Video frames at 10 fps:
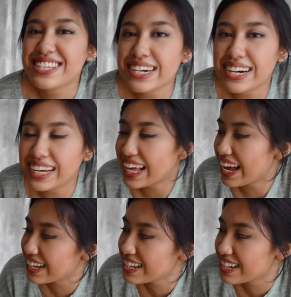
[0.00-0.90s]
So
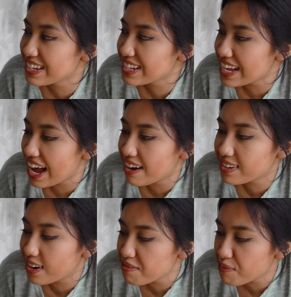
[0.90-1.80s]
that concludes
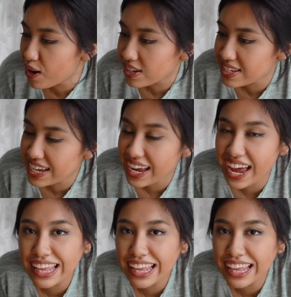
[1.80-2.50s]
our unboxing